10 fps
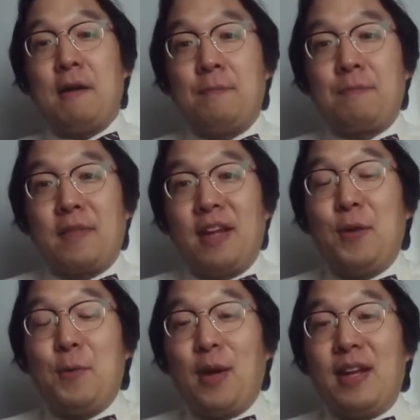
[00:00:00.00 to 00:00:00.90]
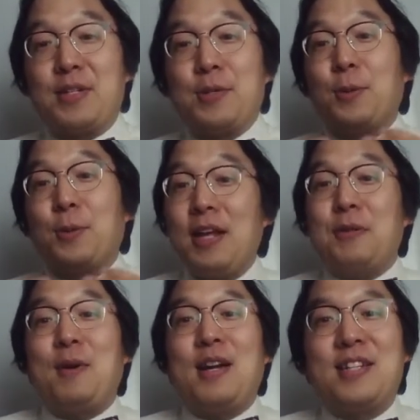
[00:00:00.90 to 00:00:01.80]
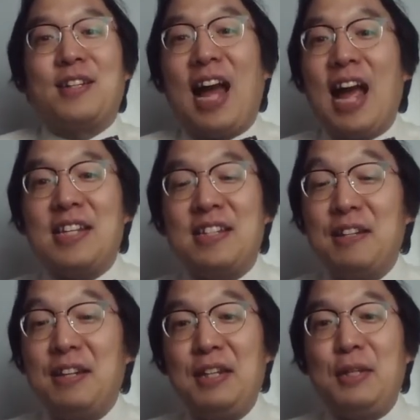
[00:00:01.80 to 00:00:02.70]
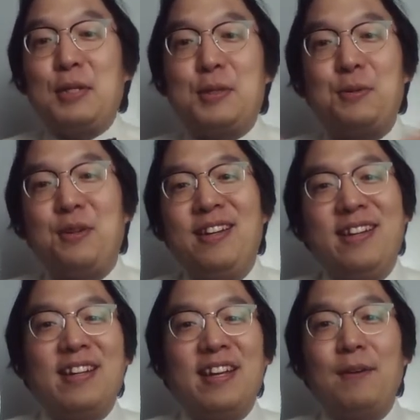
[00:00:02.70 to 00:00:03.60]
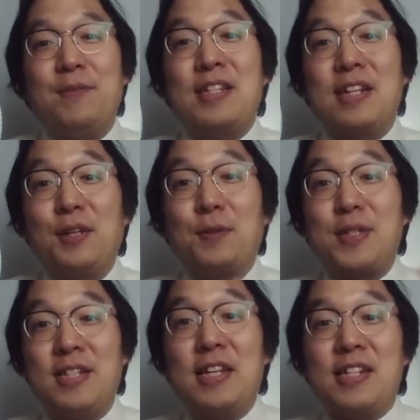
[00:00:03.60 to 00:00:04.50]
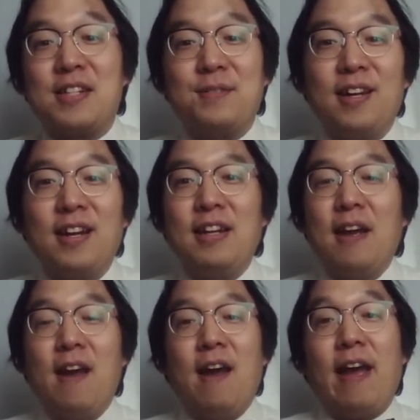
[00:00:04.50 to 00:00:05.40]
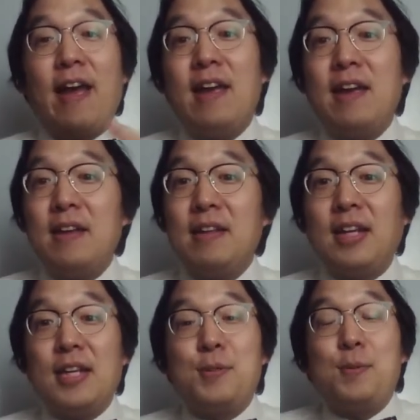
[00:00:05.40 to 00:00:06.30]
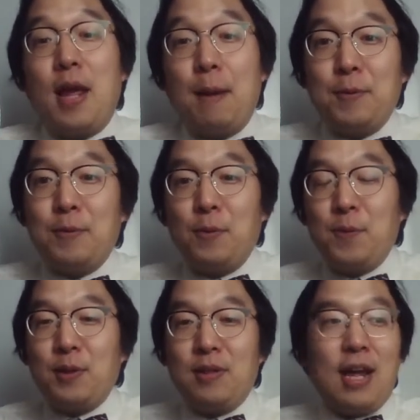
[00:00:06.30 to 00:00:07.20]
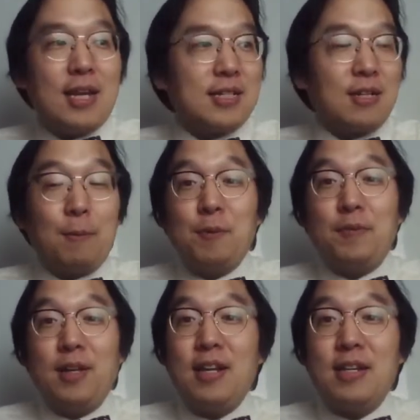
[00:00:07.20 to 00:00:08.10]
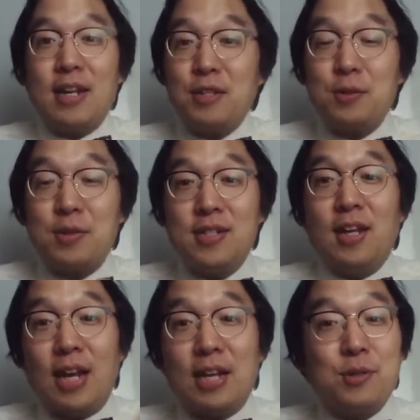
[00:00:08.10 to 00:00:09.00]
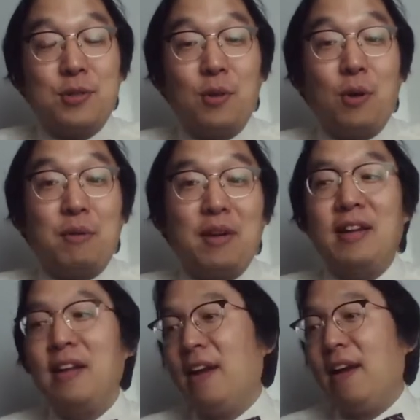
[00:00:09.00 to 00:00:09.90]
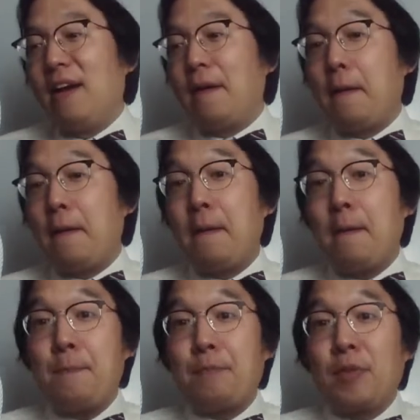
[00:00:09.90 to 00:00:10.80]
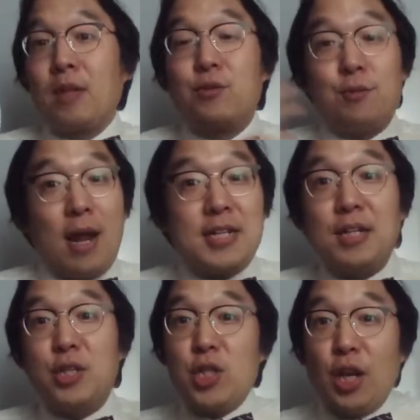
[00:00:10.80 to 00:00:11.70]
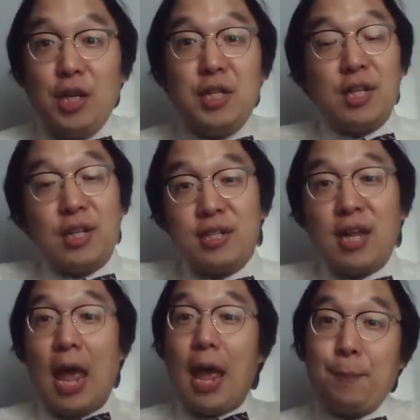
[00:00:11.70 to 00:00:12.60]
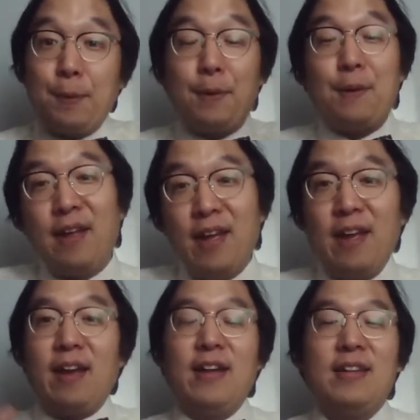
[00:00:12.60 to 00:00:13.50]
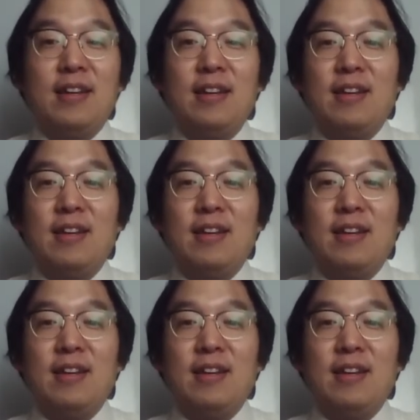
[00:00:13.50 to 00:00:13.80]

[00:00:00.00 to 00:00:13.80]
Anyway, so likewise, the guys in the industry, they have this kind of sense, right? And guess what happened over the last couple of days? As you saw, right? Drastic changes happen, and then